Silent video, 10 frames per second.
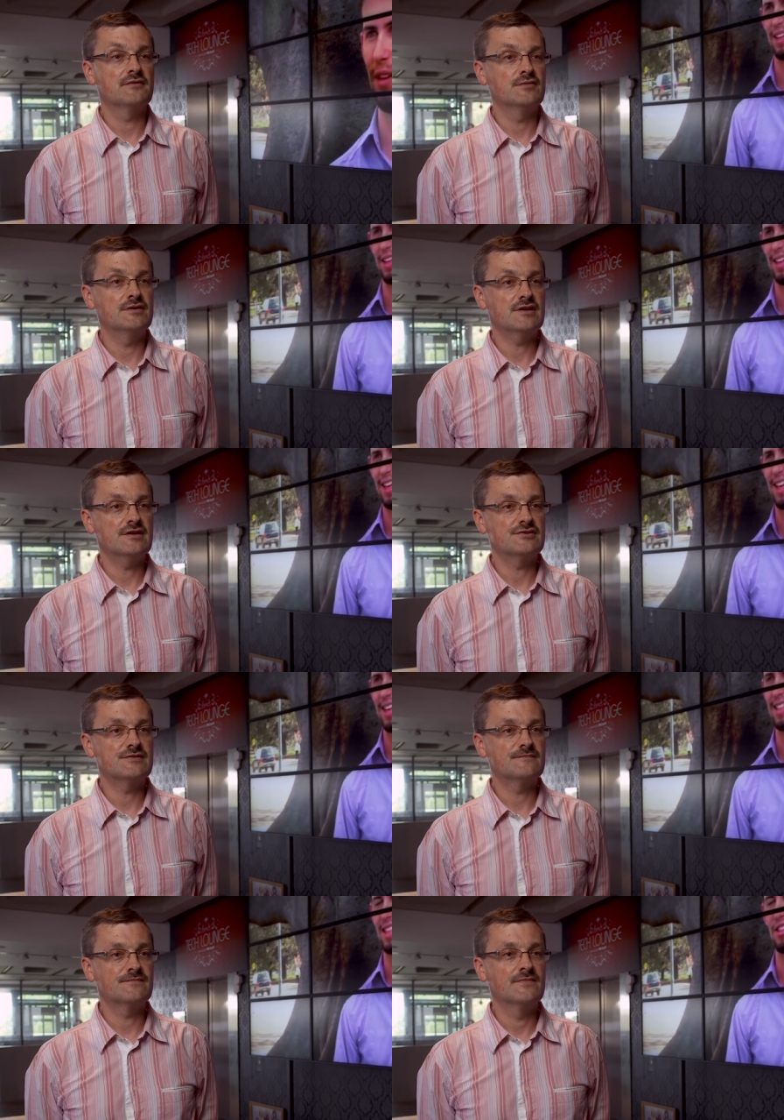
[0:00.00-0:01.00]

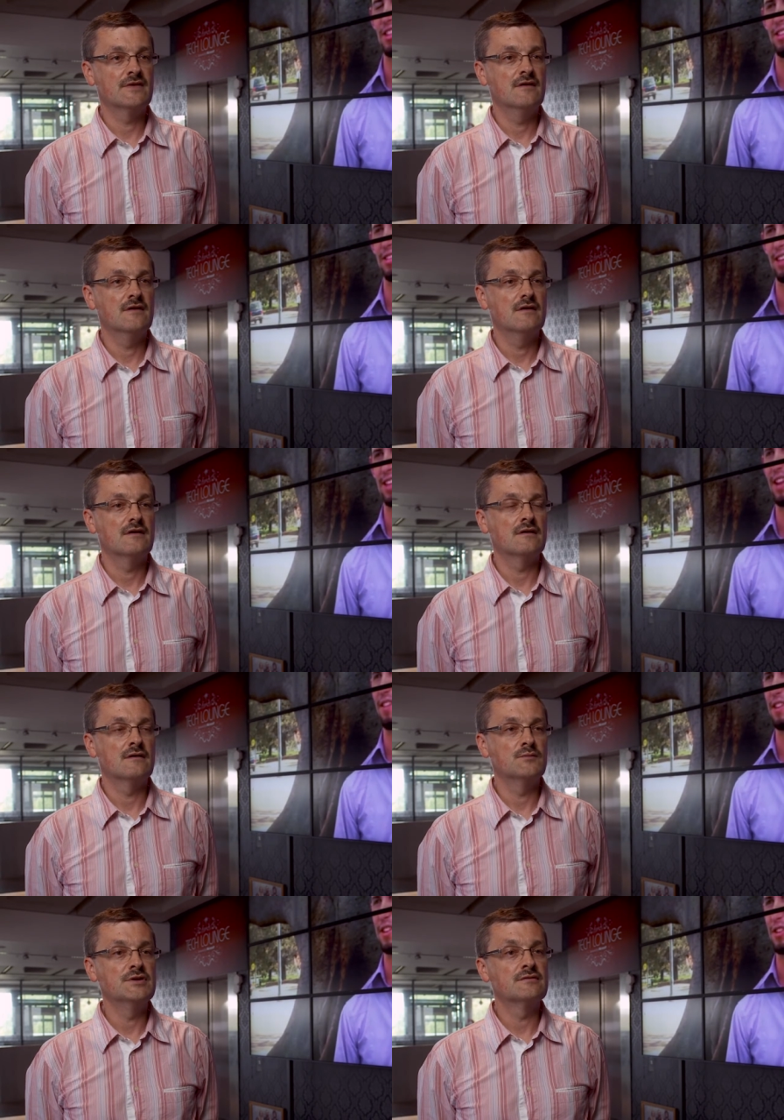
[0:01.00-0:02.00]
communication,
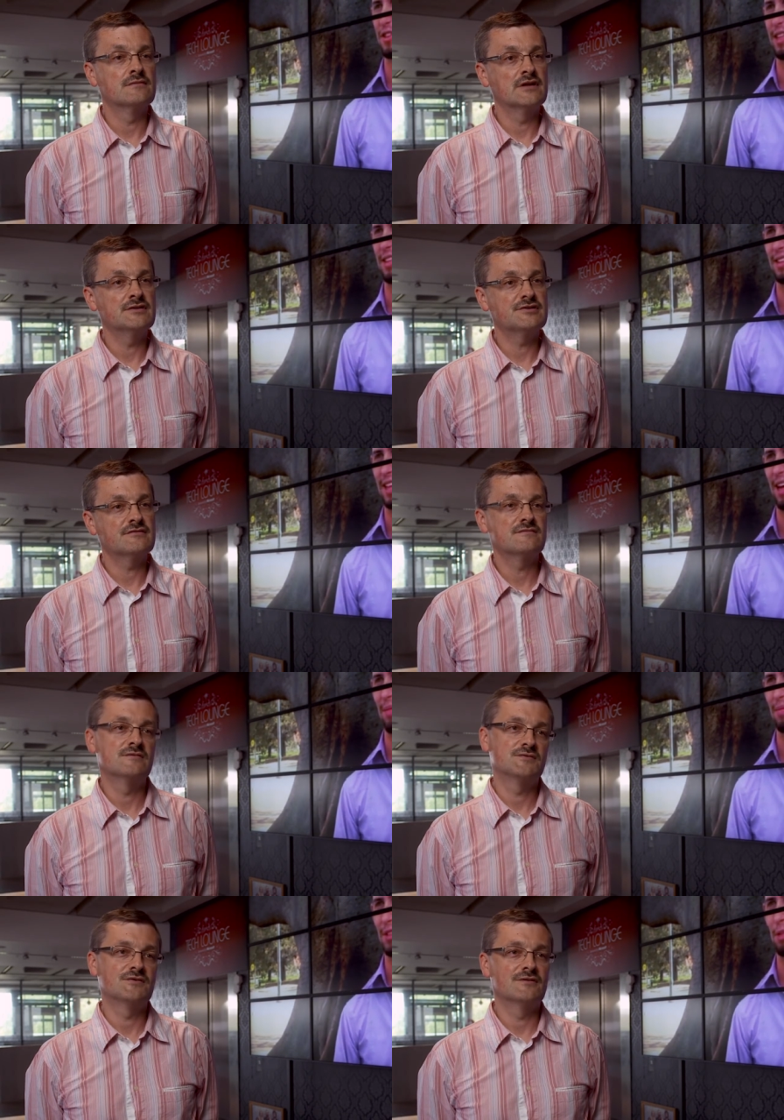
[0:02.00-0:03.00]
uh, media relations,
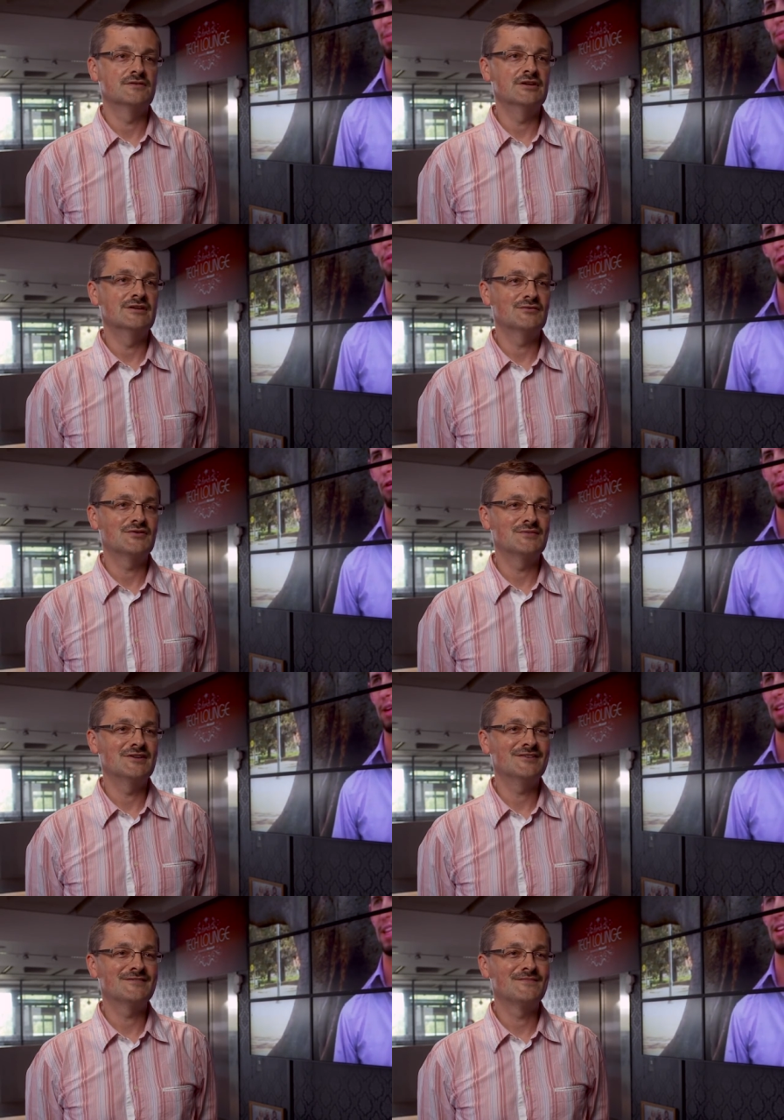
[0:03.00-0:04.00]
which we call dealing with the
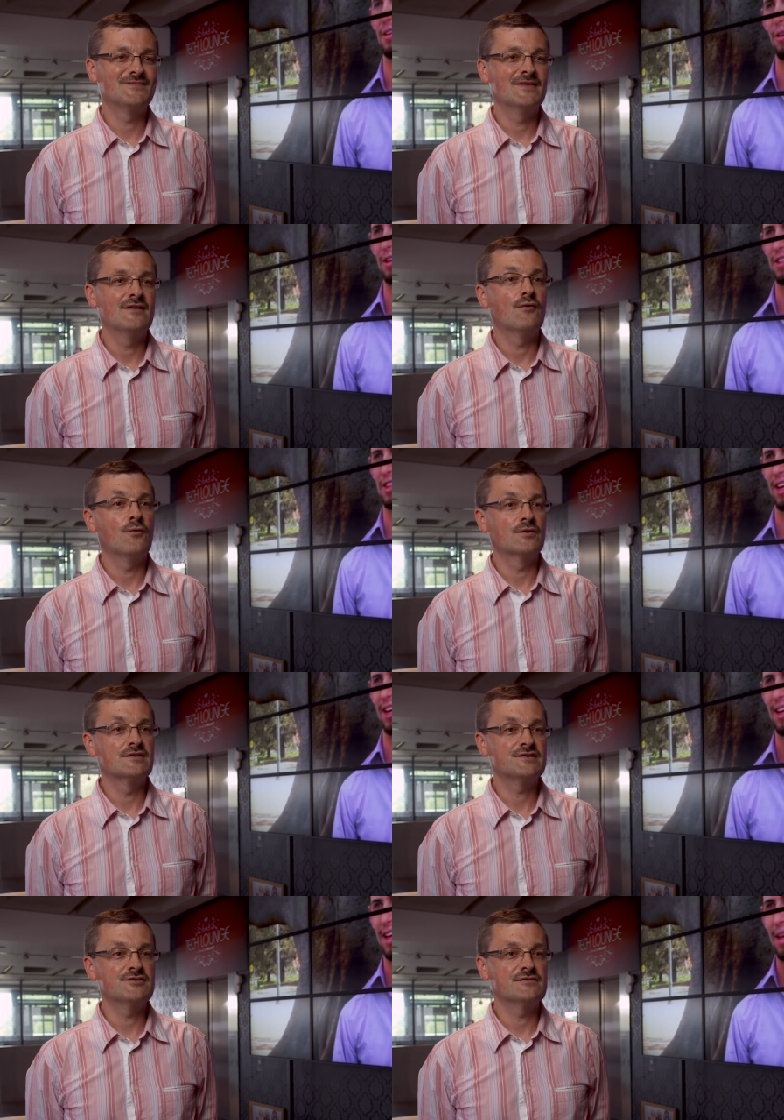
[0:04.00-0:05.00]
media,
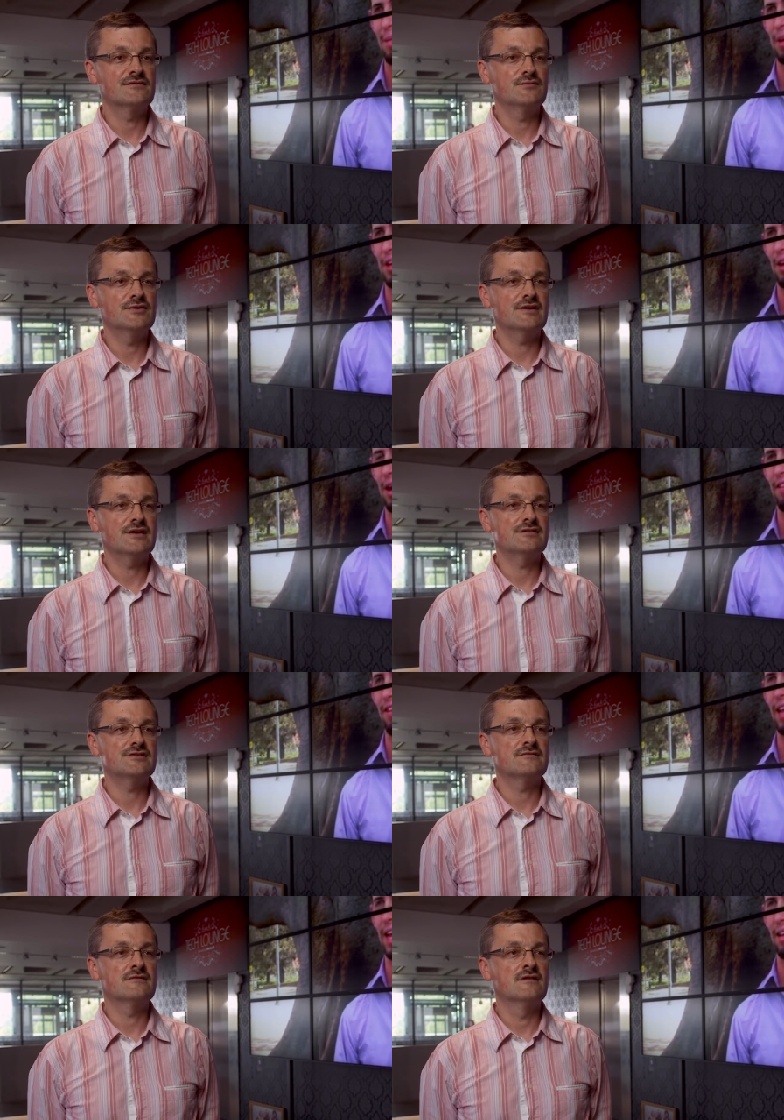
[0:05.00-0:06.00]
organizational
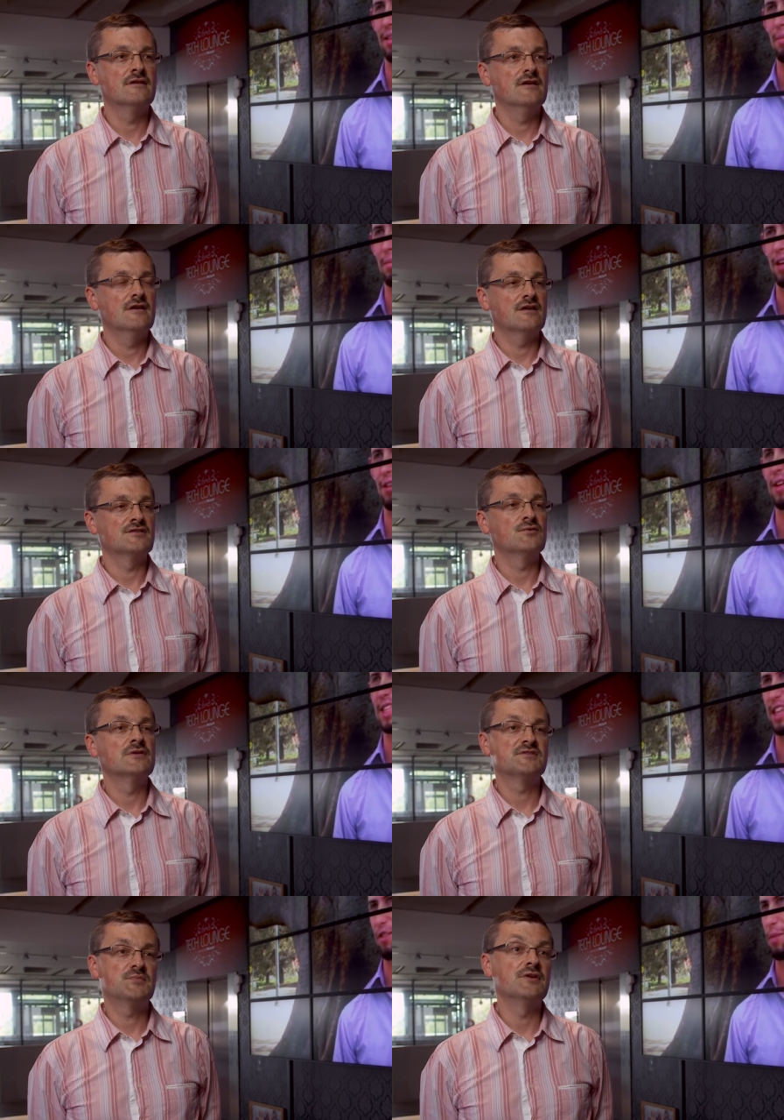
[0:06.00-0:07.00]
communication, as
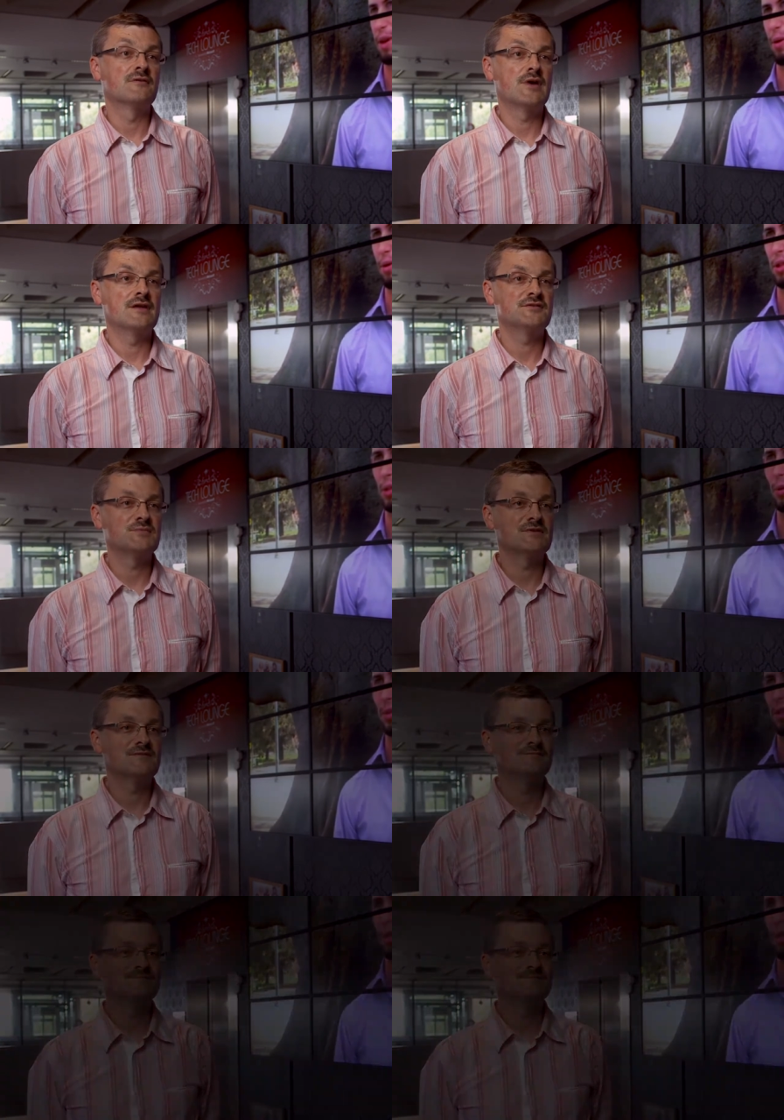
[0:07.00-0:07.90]
well as PR management.